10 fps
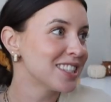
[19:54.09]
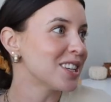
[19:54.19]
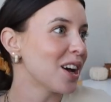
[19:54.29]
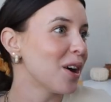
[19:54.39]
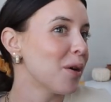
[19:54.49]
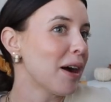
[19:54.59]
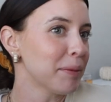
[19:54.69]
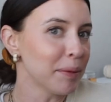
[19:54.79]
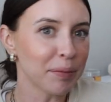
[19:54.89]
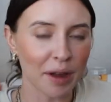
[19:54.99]
So
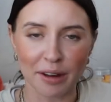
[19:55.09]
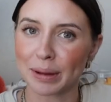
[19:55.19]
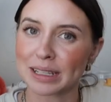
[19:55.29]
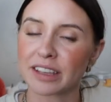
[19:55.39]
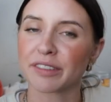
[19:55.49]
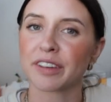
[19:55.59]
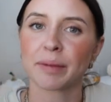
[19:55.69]
I've been proud of myself.